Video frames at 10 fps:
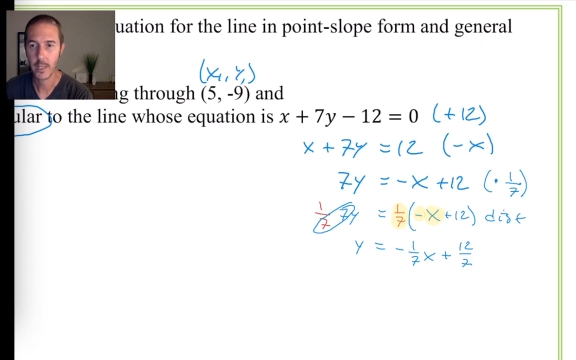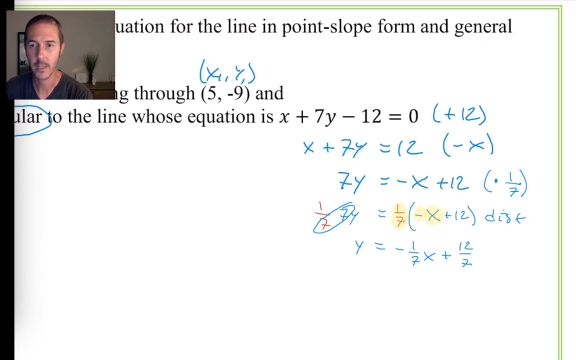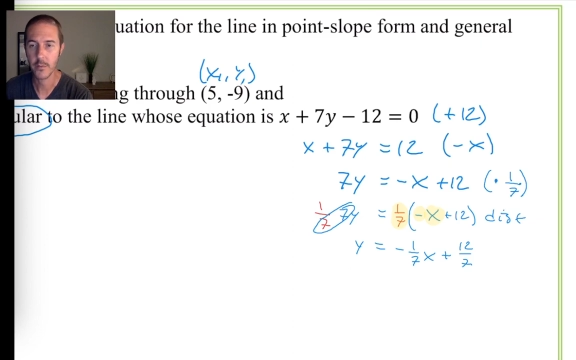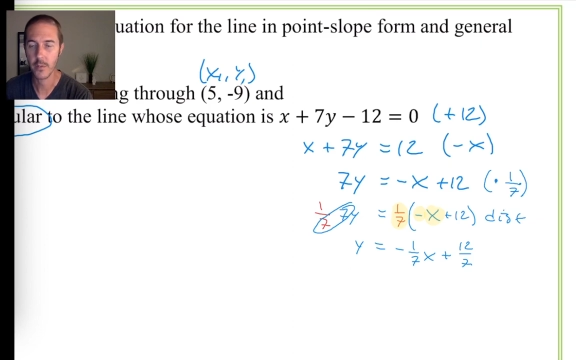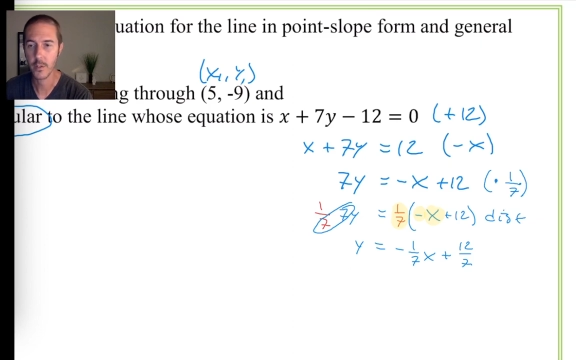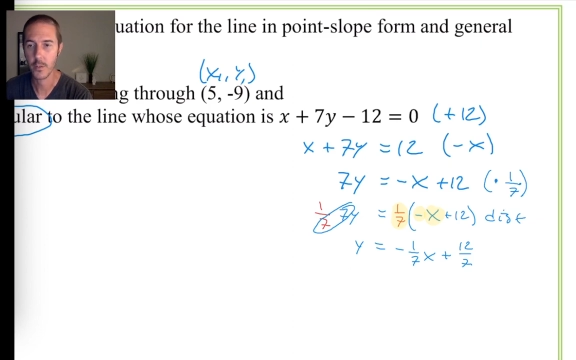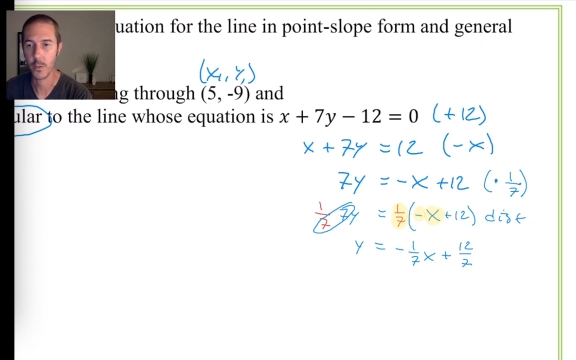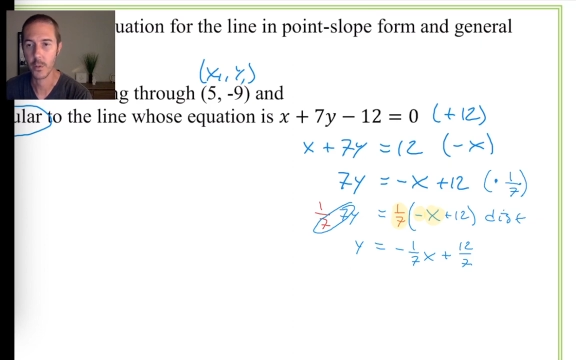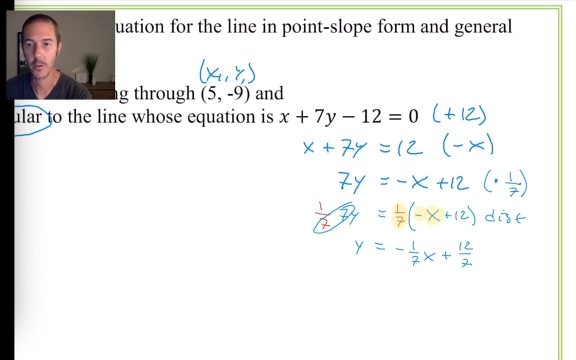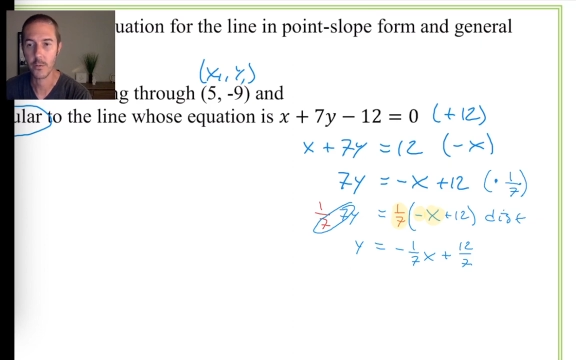is the
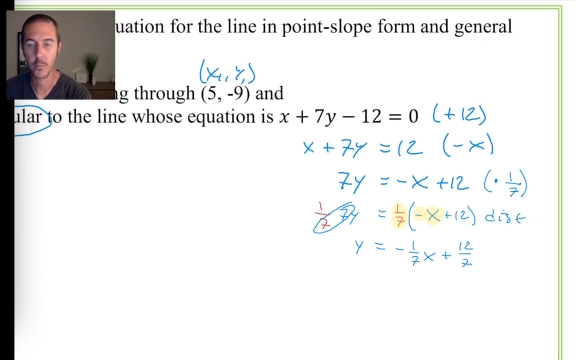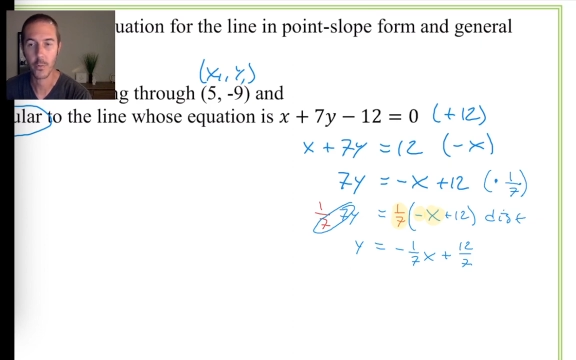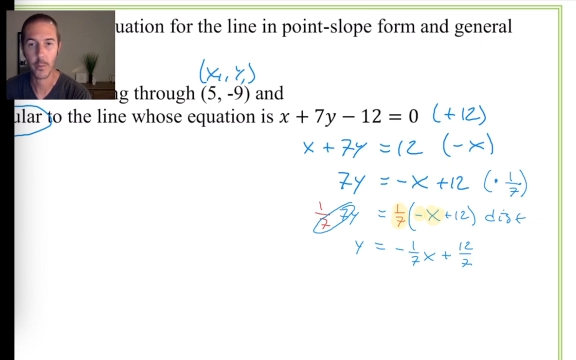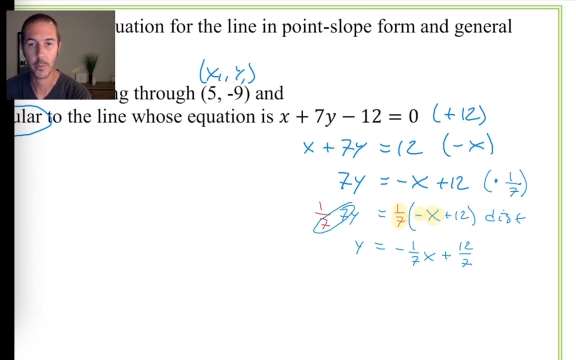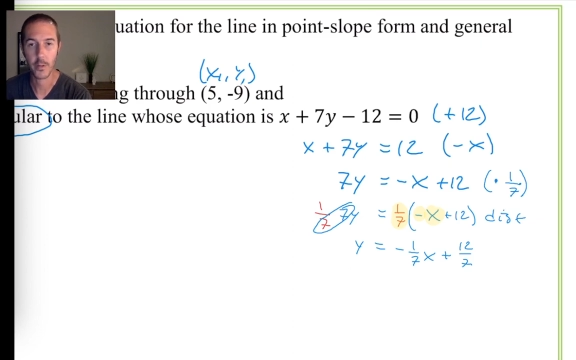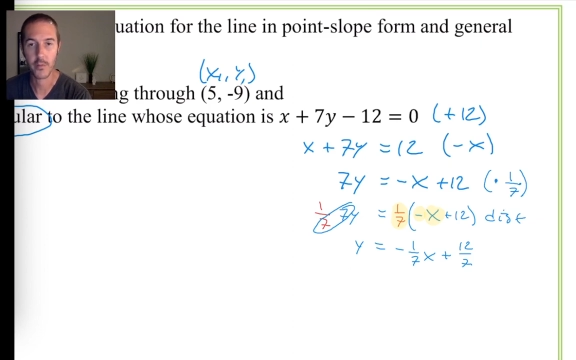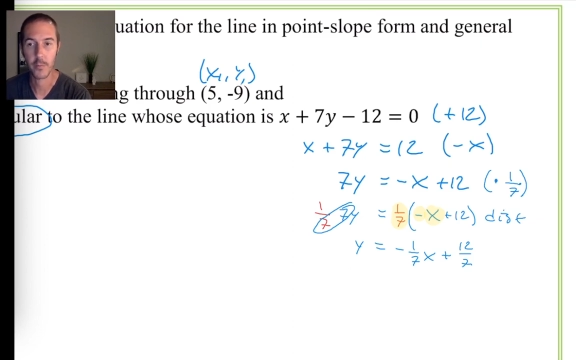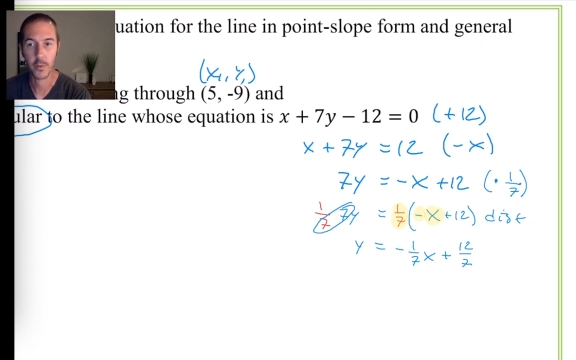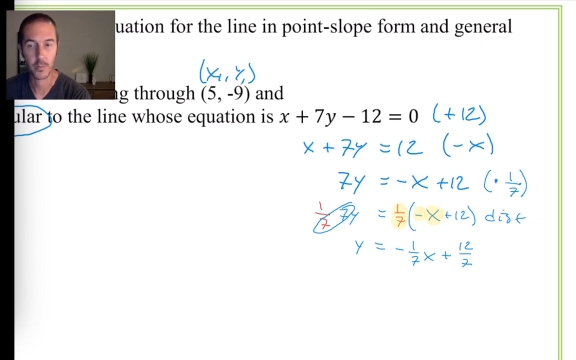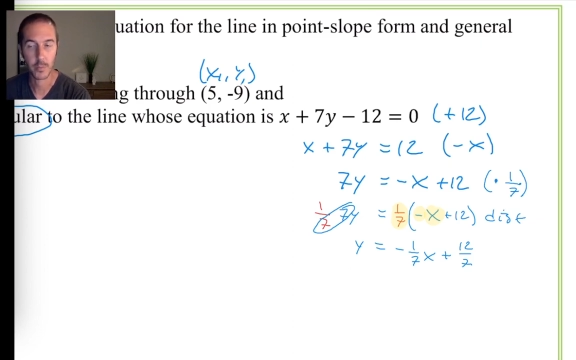commutative property of
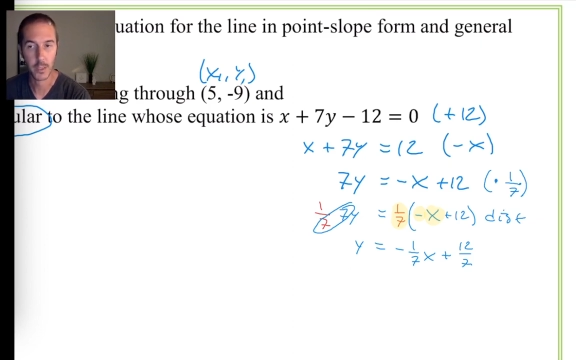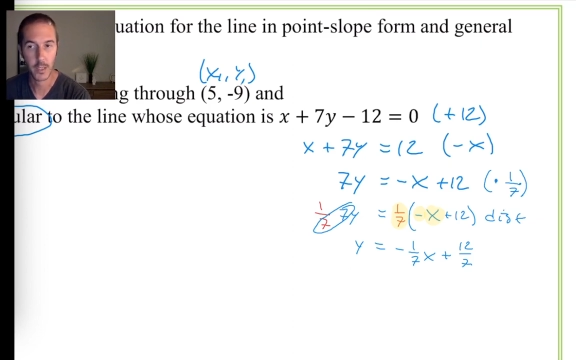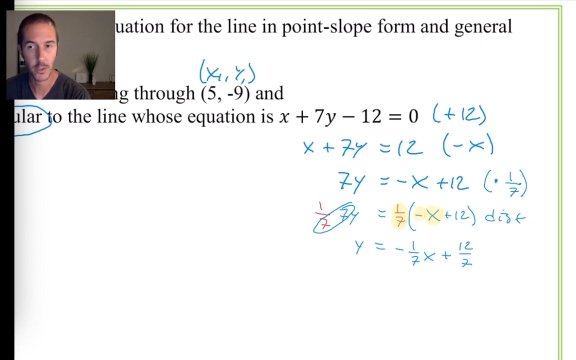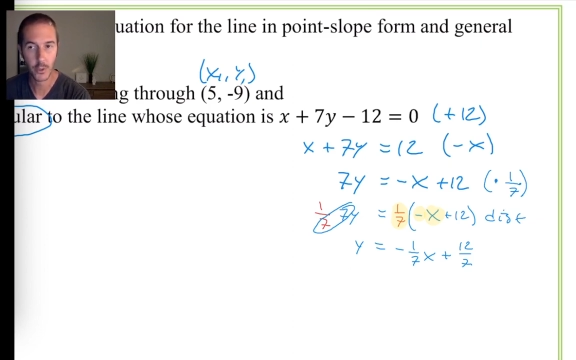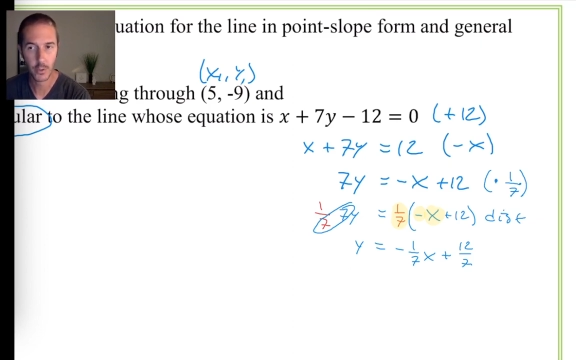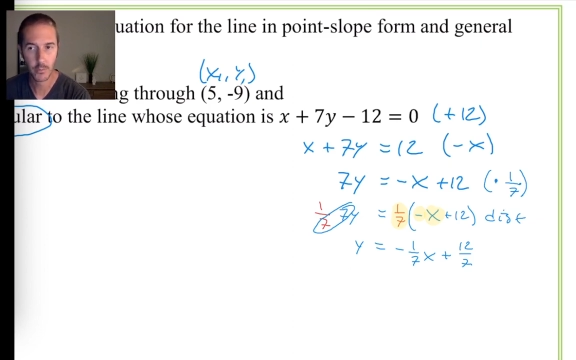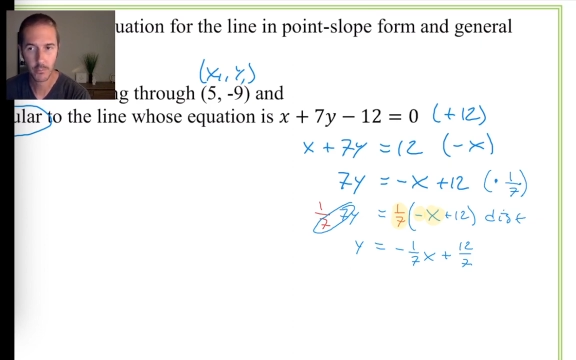multiplication.